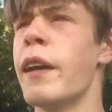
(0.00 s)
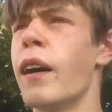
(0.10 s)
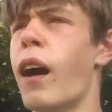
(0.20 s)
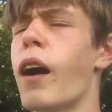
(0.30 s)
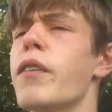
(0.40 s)

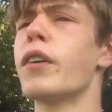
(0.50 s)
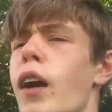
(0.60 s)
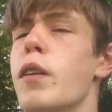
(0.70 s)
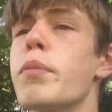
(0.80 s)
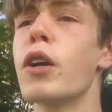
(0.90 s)
I
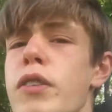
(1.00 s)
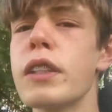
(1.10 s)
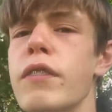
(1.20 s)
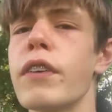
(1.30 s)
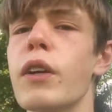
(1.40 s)
personally
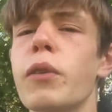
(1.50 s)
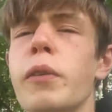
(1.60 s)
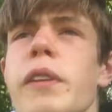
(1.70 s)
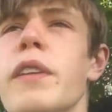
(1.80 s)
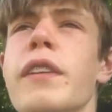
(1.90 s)
feel
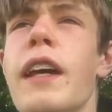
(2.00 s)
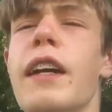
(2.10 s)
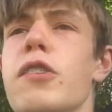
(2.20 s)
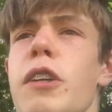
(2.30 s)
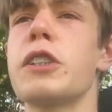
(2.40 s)
their
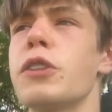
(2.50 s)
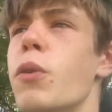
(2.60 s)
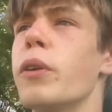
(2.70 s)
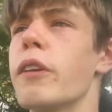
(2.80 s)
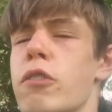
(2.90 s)
Karashi koi,
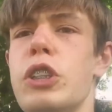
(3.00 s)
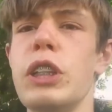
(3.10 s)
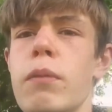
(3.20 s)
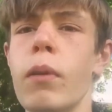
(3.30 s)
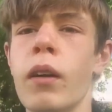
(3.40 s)
their
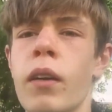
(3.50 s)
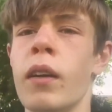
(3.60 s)
Achiever,